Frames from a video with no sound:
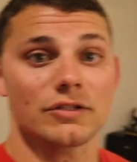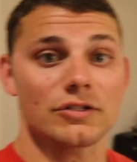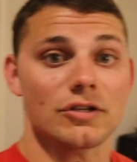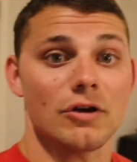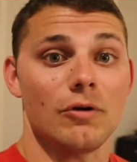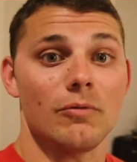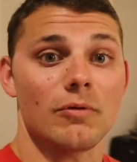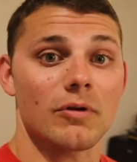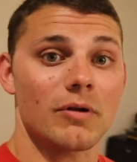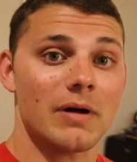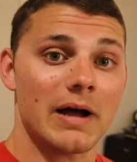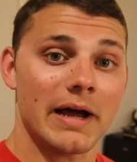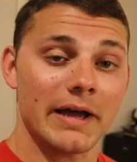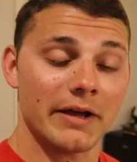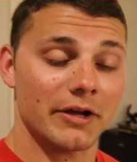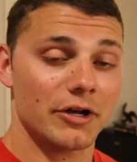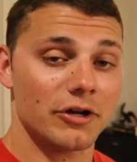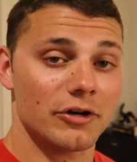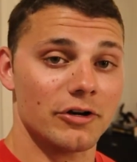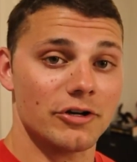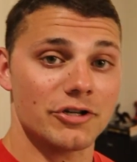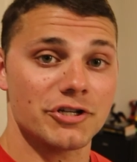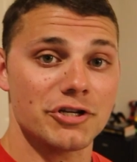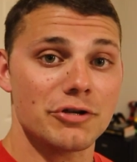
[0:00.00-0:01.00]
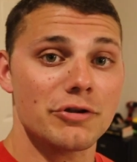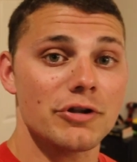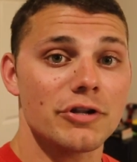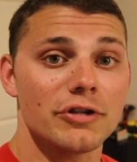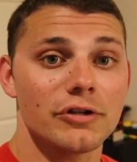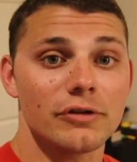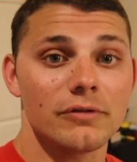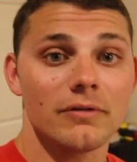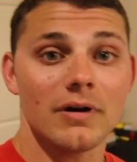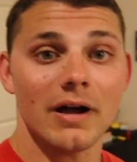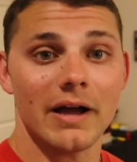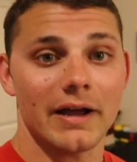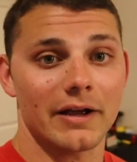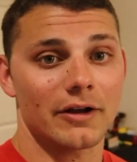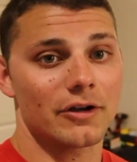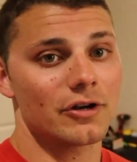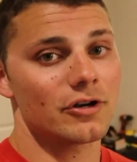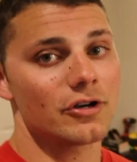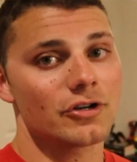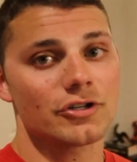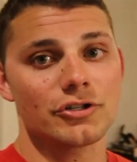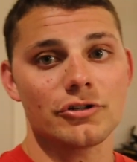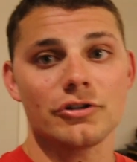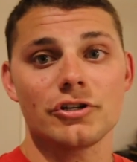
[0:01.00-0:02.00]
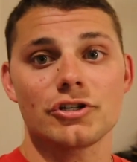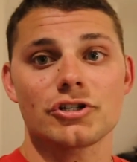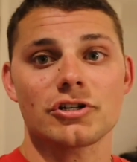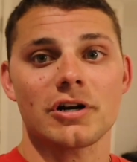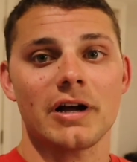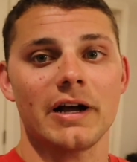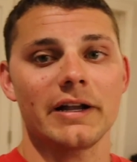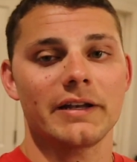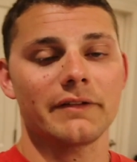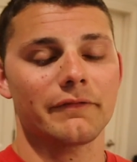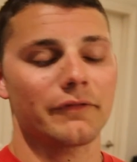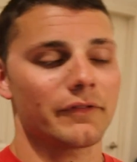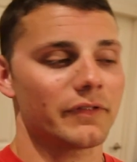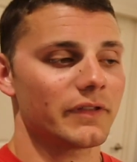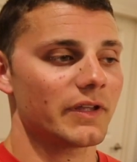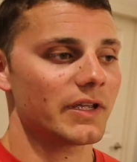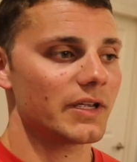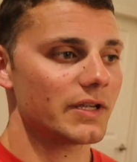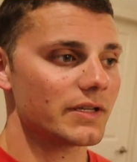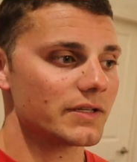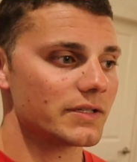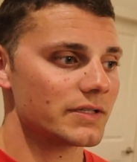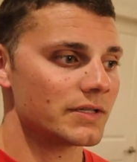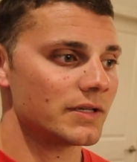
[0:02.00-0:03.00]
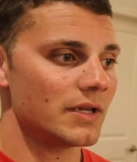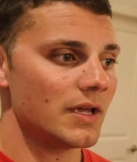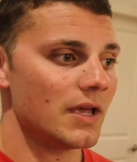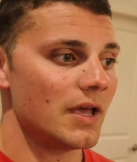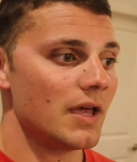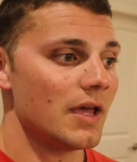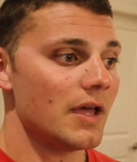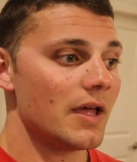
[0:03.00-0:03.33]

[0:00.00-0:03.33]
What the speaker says: So what do I encourage you to do? I encourage you to try different things.